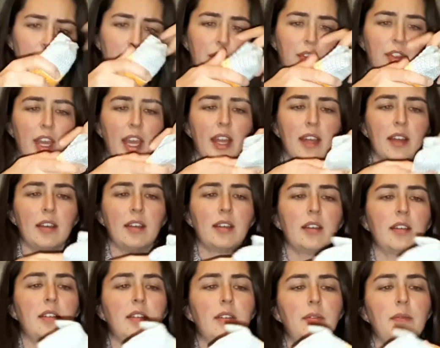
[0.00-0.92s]

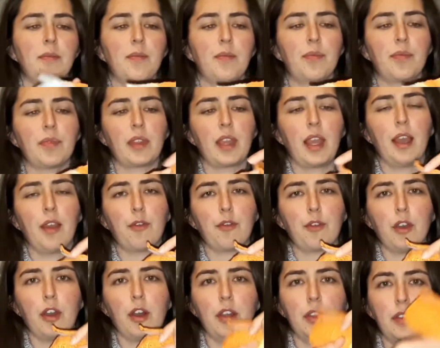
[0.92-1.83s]
Then I've
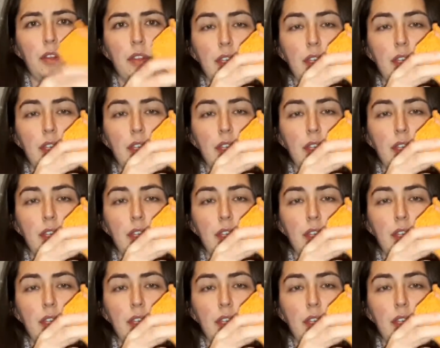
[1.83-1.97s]
got